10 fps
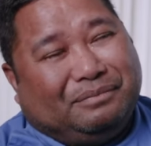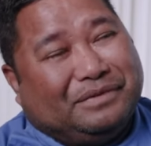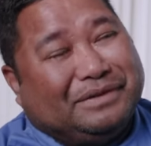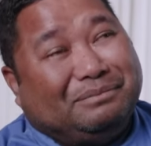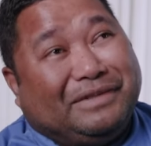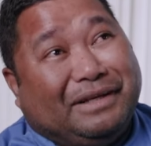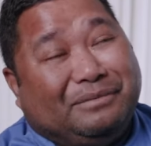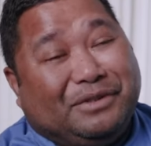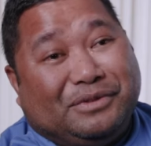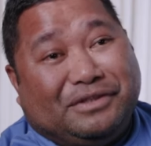
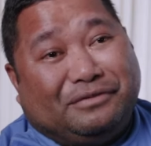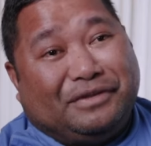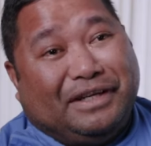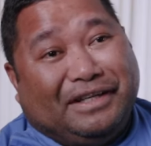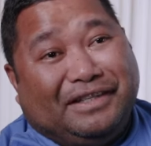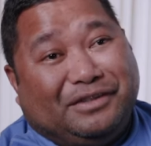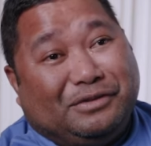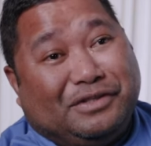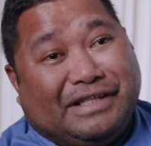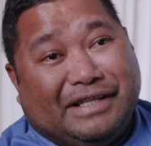Sometimes he was afraid
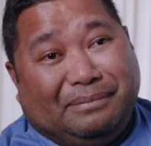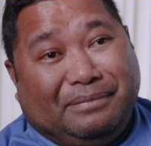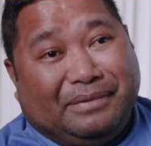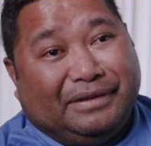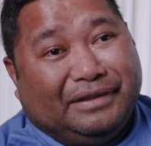to sleep.